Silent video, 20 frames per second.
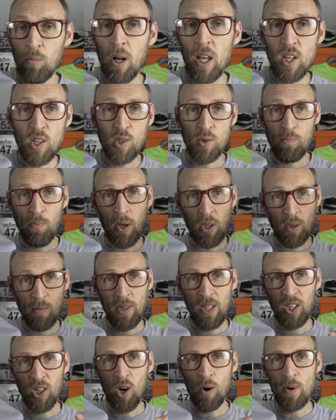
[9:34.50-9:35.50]
Please put them
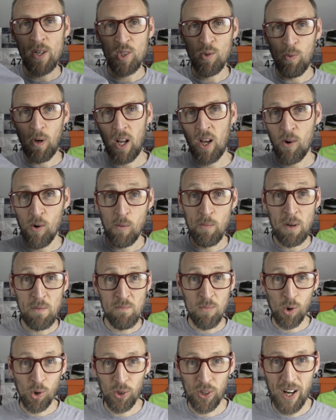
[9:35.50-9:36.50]
in the comments below. I'll be
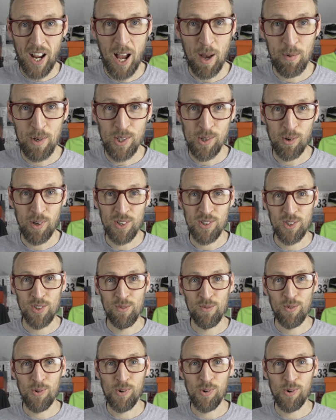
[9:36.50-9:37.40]
more than happy to answer them